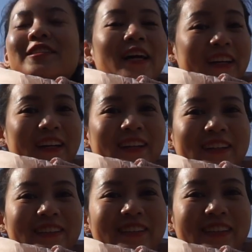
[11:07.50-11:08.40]
sunny.
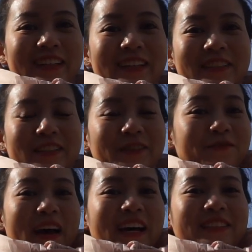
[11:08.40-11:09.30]
It is the
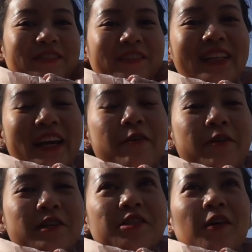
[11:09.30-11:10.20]
best feeling
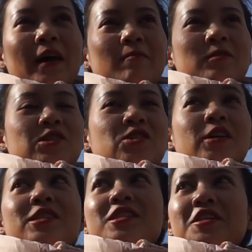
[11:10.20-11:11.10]
ever. So I'm just
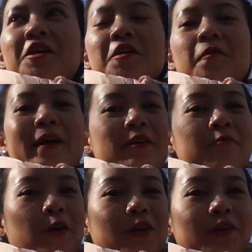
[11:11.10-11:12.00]
gonna sit here waiting
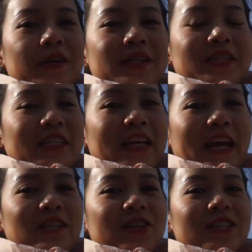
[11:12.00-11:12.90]
for the real estate
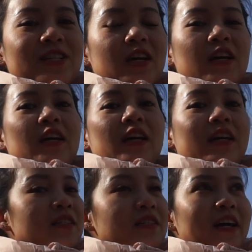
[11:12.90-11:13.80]
agent
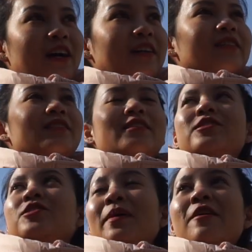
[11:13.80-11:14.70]
in the sun. This
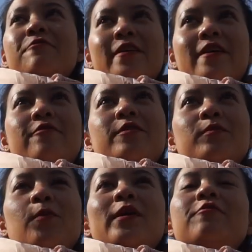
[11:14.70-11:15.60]
is my favorite
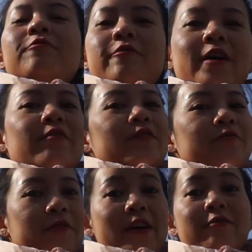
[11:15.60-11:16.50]
moment.
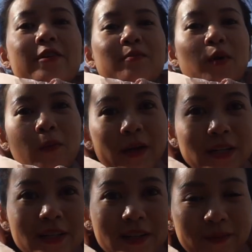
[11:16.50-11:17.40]
Favorite
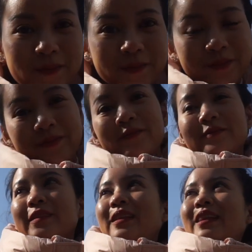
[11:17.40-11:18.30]
moment.
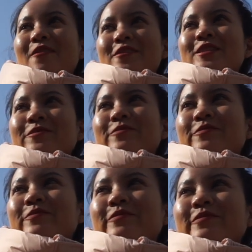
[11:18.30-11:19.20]
Love
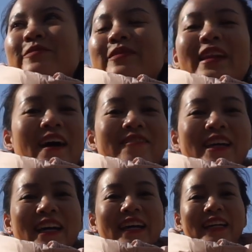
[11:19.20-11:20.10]
it. Love
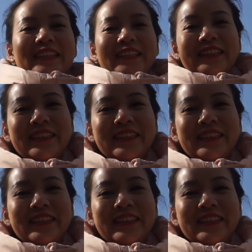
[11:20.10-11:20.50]
it.